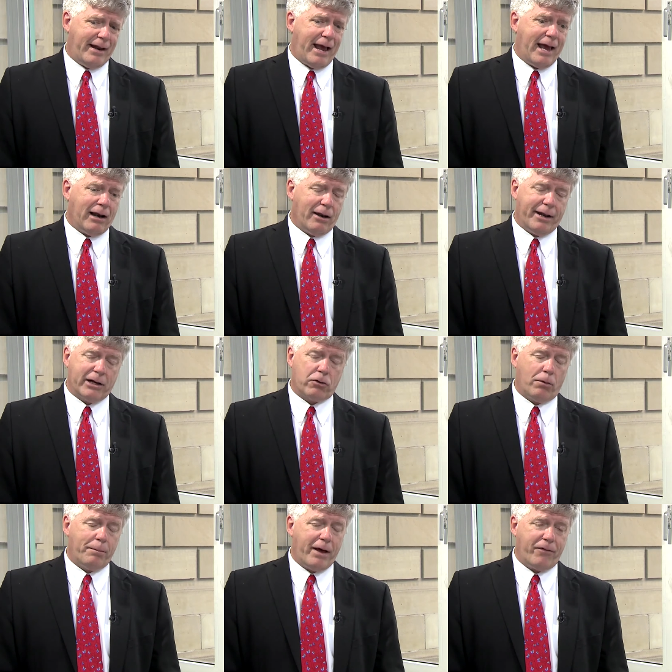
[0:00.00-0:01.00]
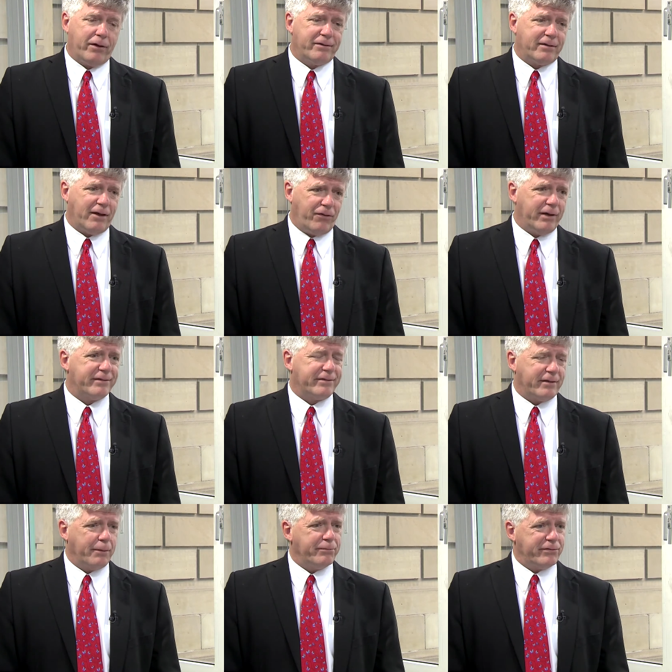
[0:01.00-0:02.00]
analytical methods, I think
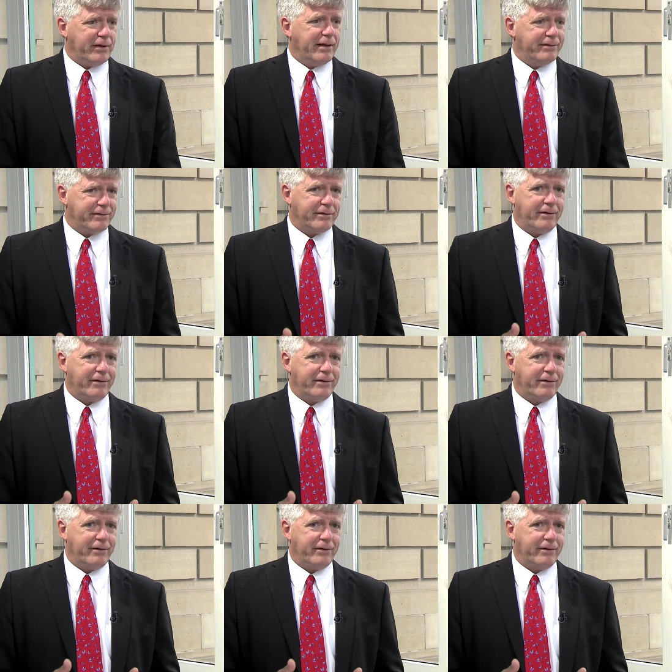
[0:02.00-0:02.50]
some sense